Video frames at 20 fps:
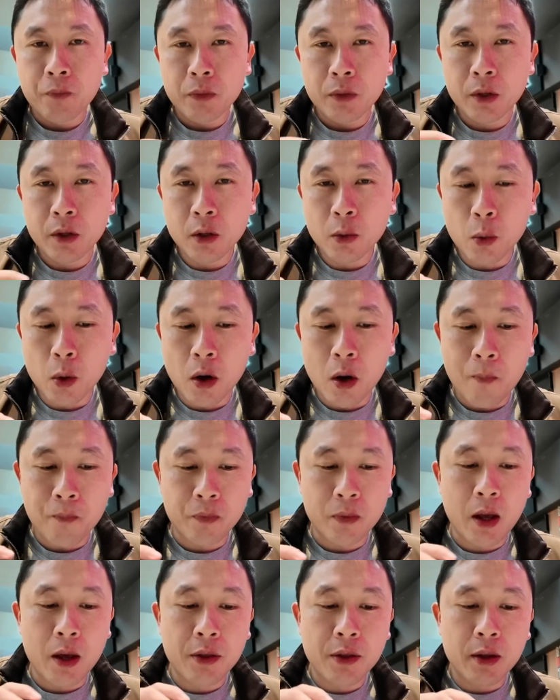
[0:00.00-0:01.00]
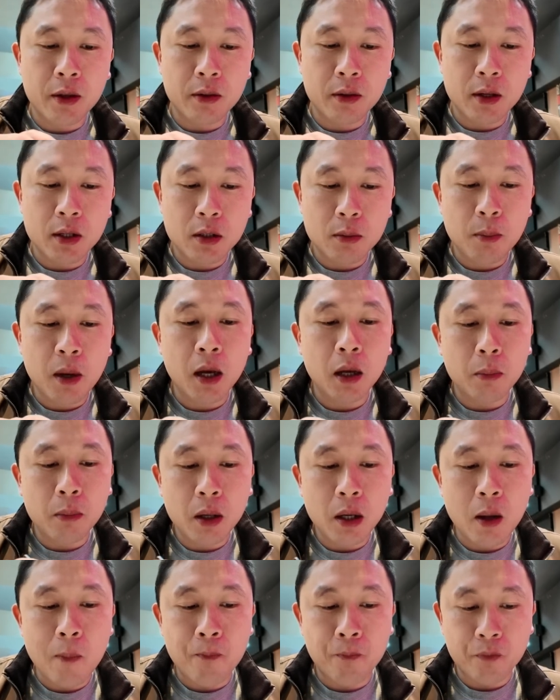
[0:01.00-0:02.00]
You know what? I think this might
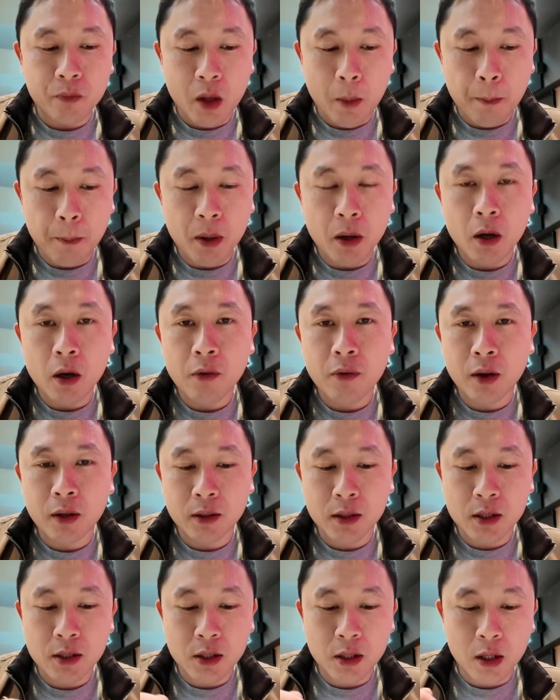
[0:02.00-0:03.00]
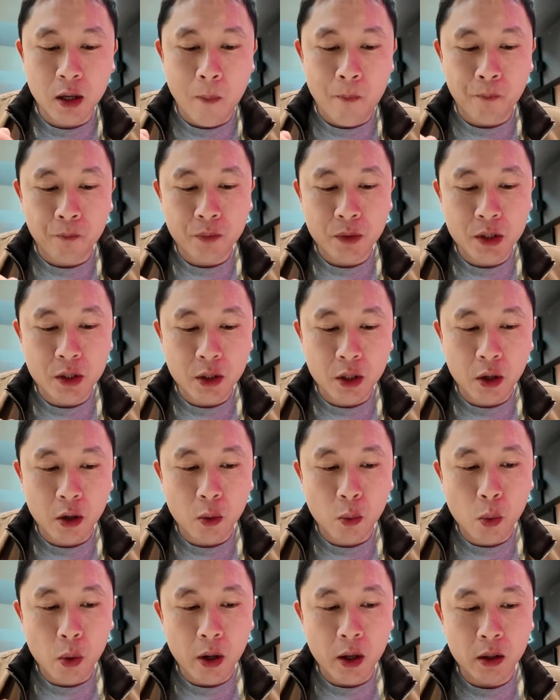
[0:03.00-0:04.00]
be the perfect dessert to go
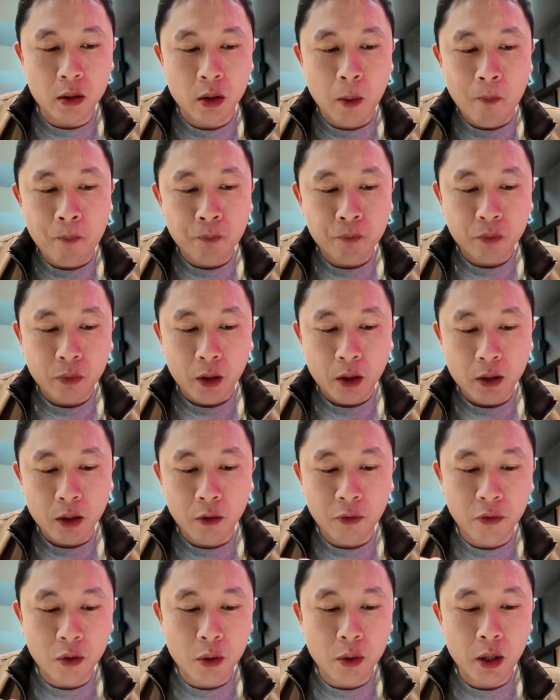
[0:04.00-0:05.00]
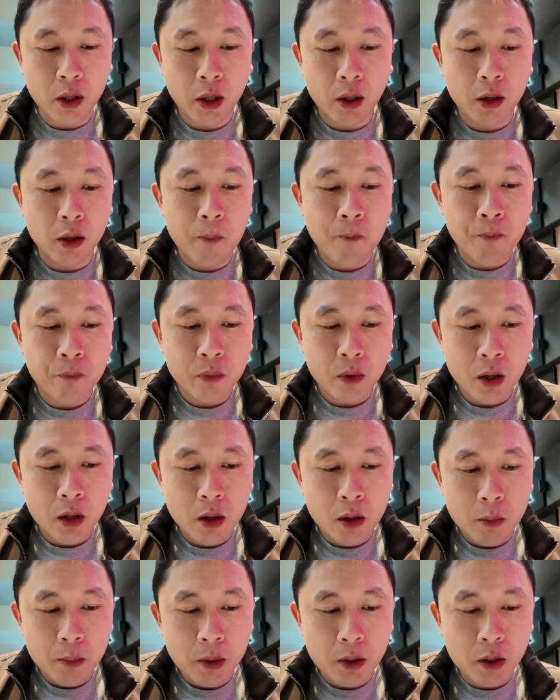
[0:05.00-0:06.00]
with the food here,
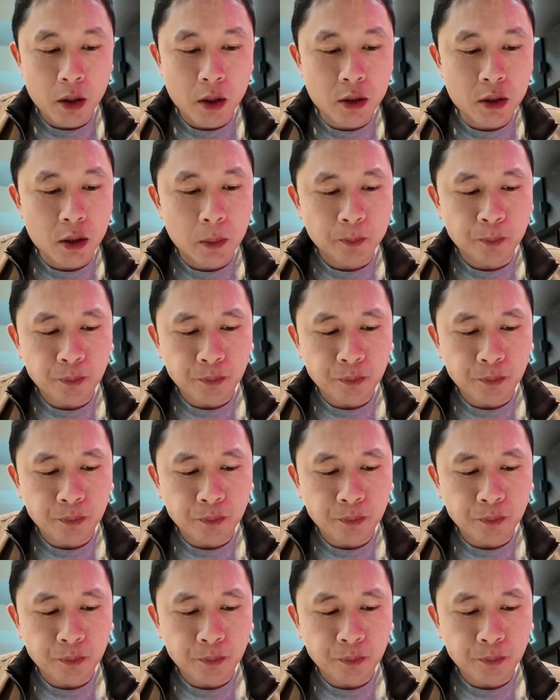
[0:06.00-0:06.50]
because